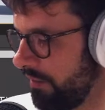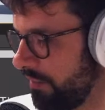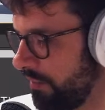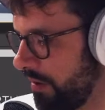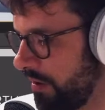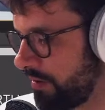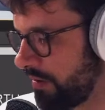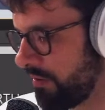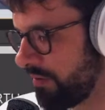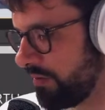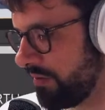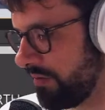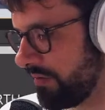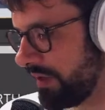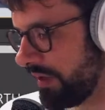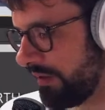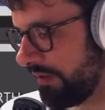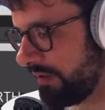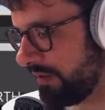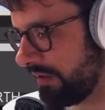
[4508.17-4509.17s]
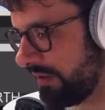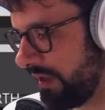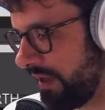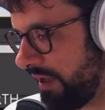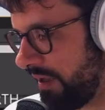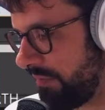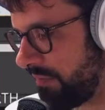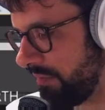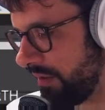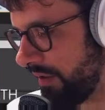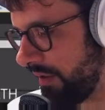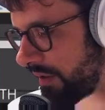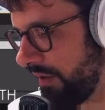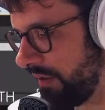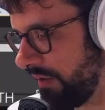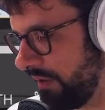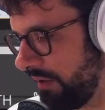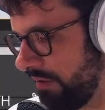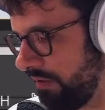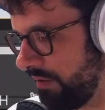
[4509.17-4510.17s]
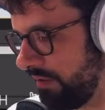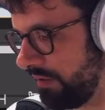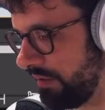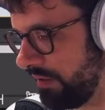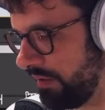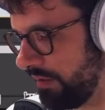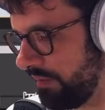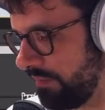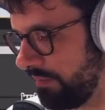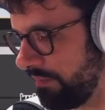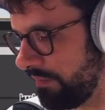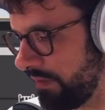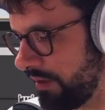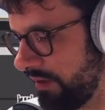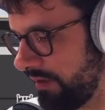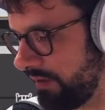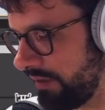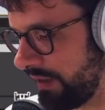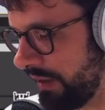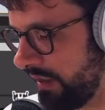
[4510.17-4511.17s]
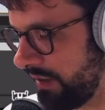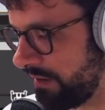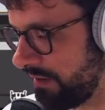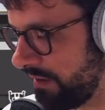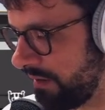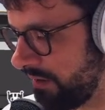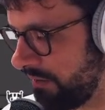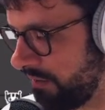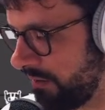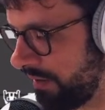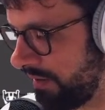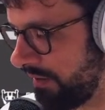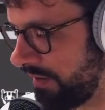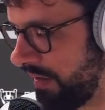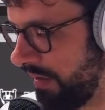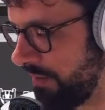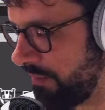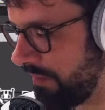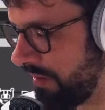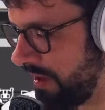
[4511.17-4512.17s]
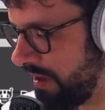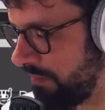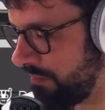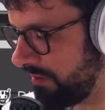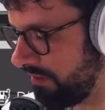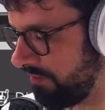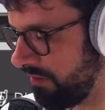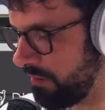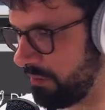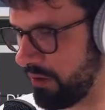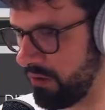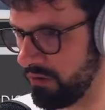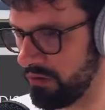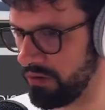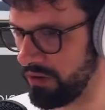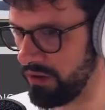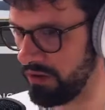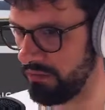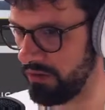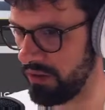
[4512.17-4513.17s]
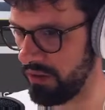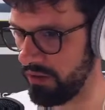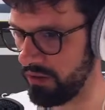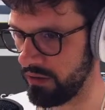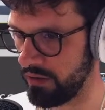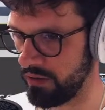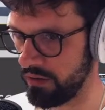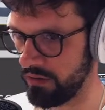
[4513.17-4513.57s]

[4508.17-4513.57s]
were you using the same skeleton with same names for bones and everything?